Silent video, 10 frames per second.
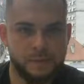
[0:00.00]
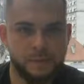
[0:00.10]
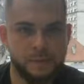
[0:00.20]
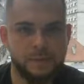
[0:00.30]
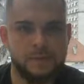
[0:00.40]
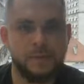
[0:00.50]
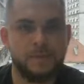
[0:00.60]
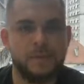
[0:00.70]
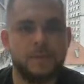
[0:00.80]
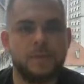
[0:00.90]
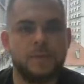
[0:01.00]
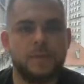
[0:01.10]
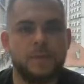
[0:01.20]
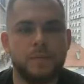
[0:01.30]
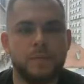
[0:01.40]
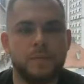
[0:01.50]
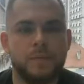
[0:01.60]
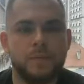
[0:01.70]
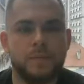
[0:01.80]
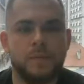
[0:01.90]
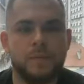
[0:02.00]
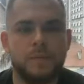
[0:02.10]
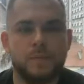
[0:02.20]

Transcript: This person isn't speaking.